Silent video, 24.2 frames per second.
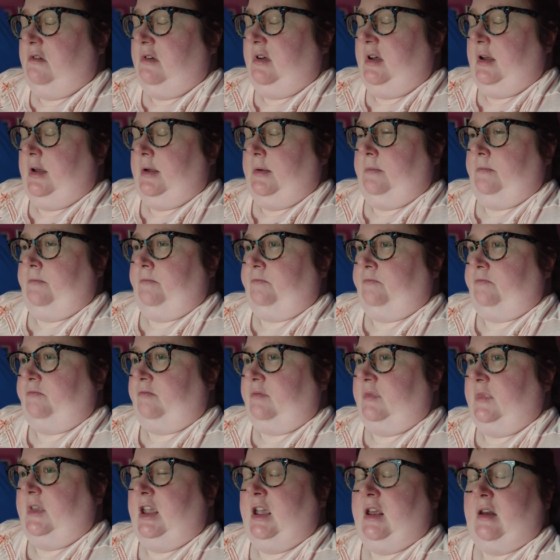Um,
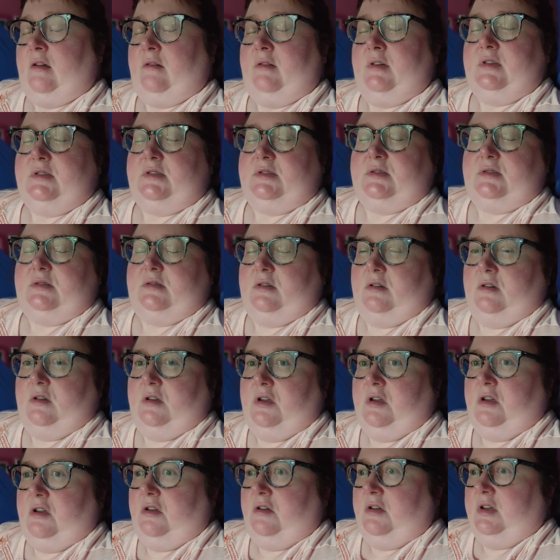you know, it's
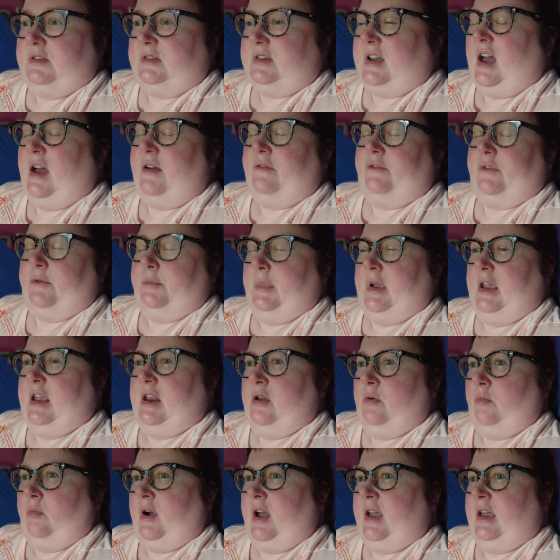it's hard for me in
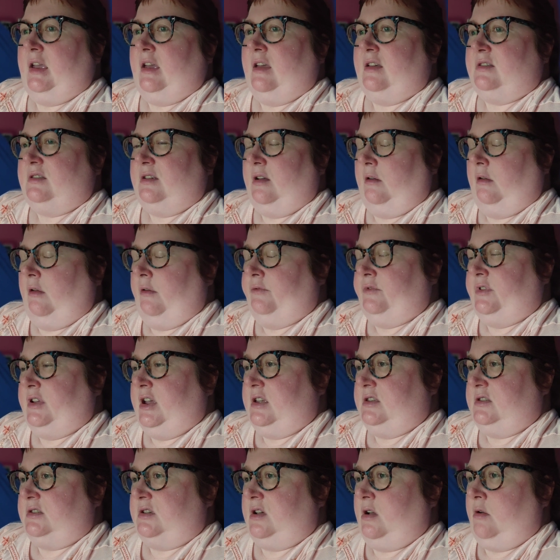a way because I loved
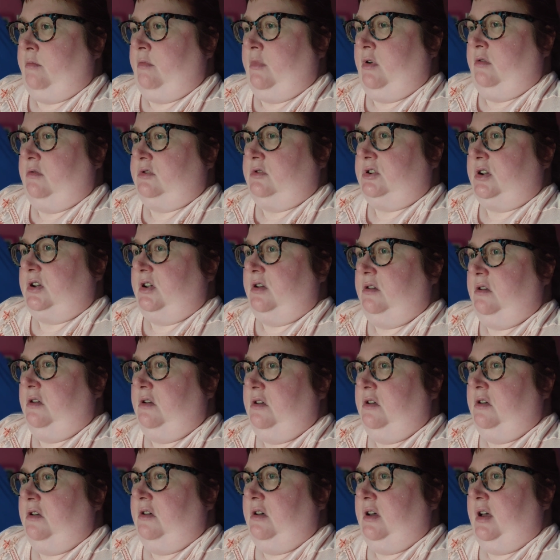it so much.
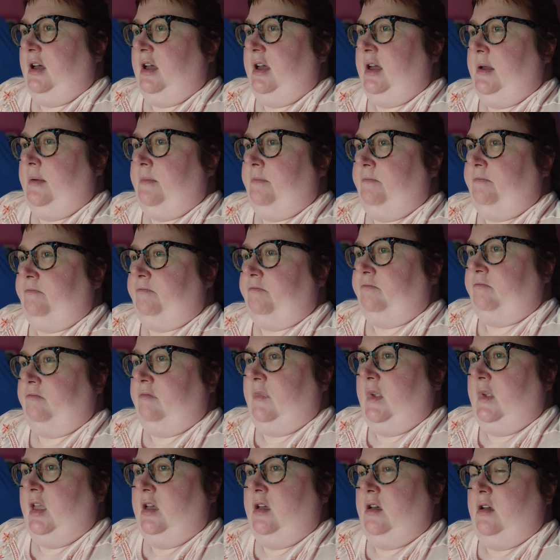Um,
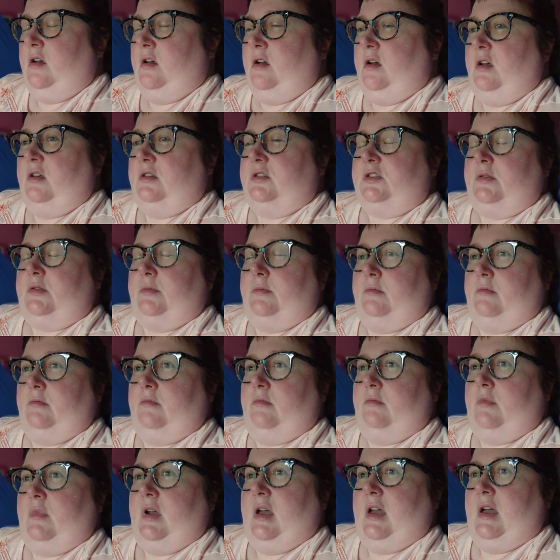some
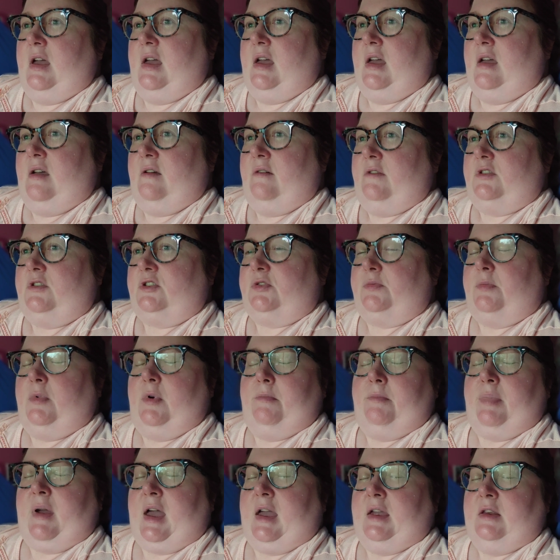uh
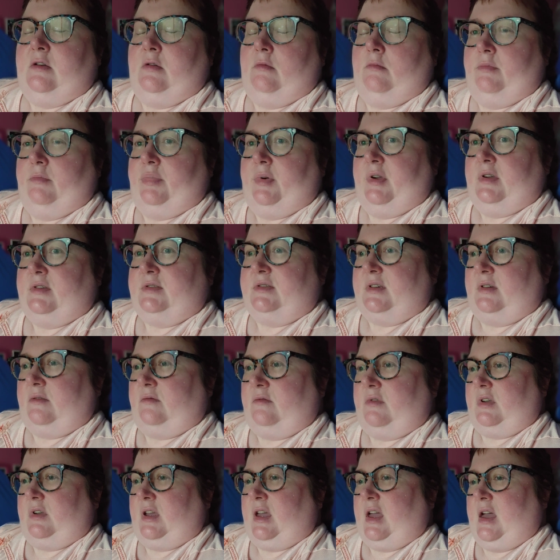something by numbers. I
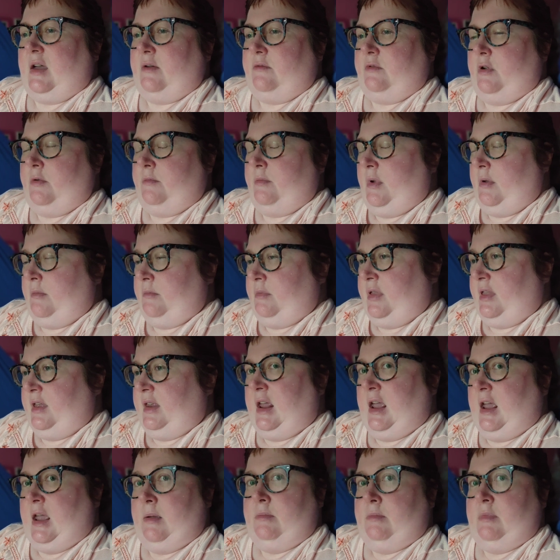can't remember the
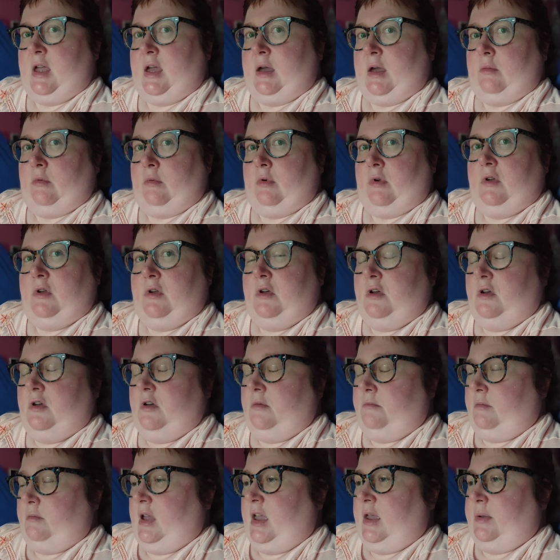name now.
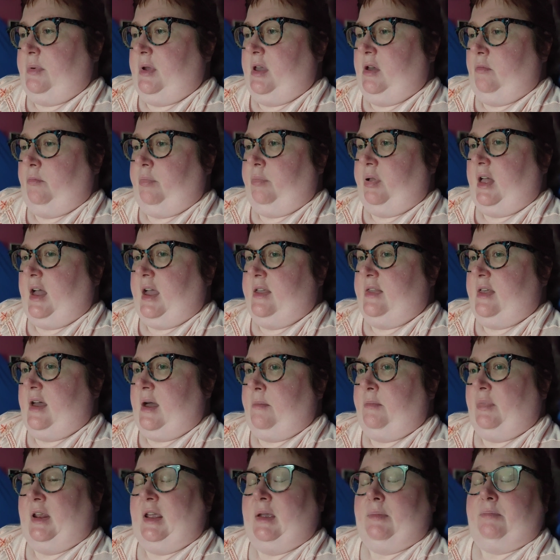Maybe he'll play
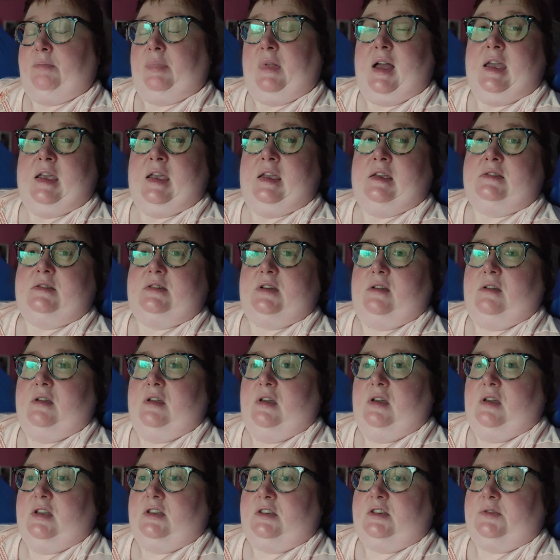that. But he played
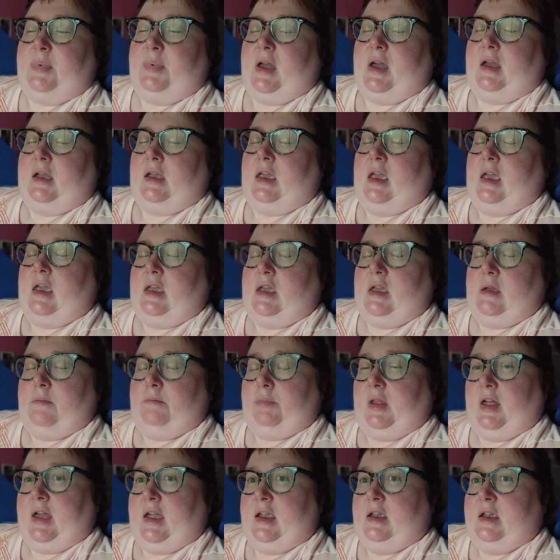Sparky. He
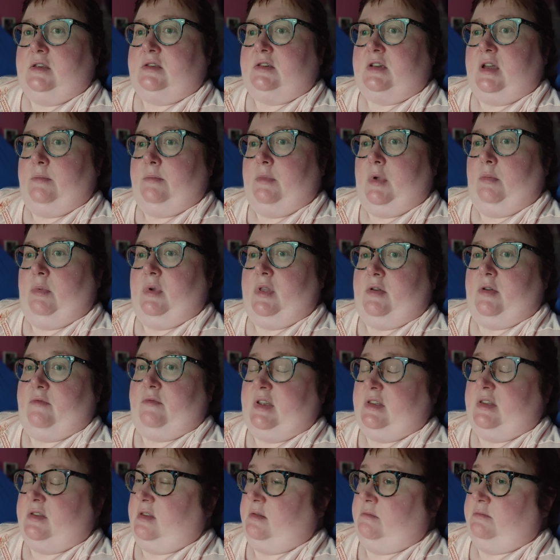played "Hit Me with a
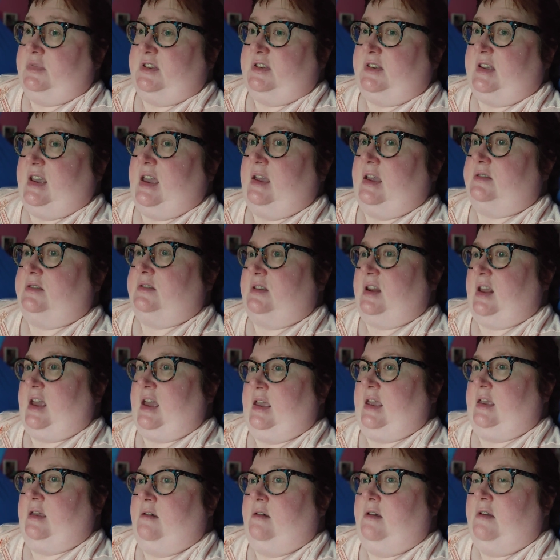Rhythm Stick"
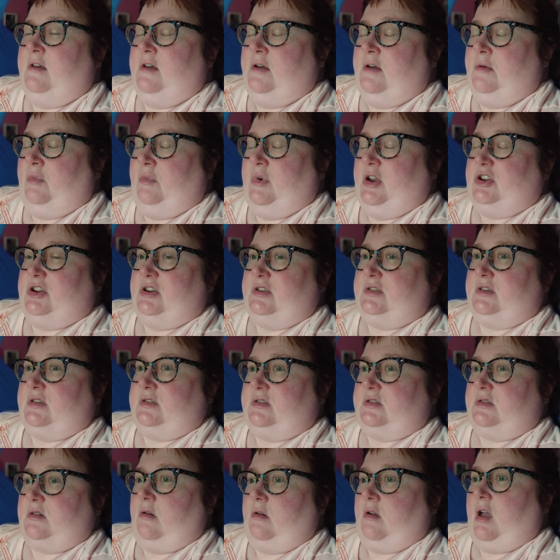today, which is a
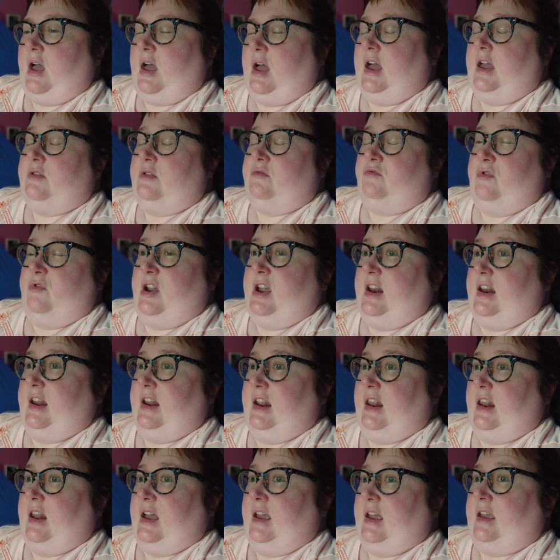song that I
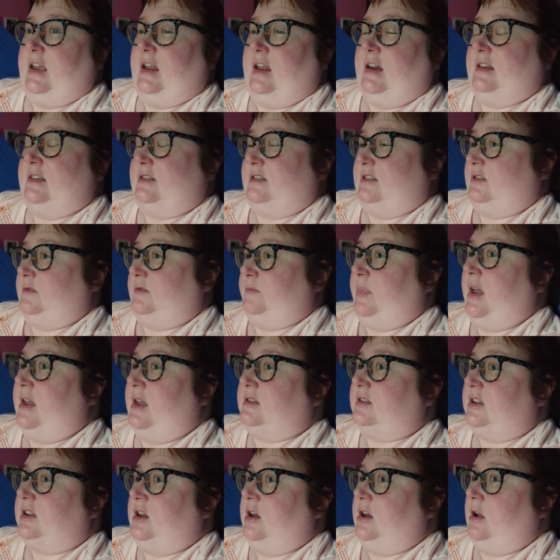really like, and I
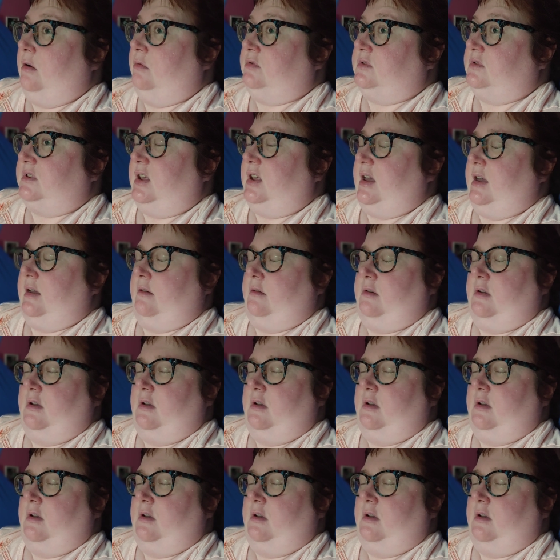suspect he knows that.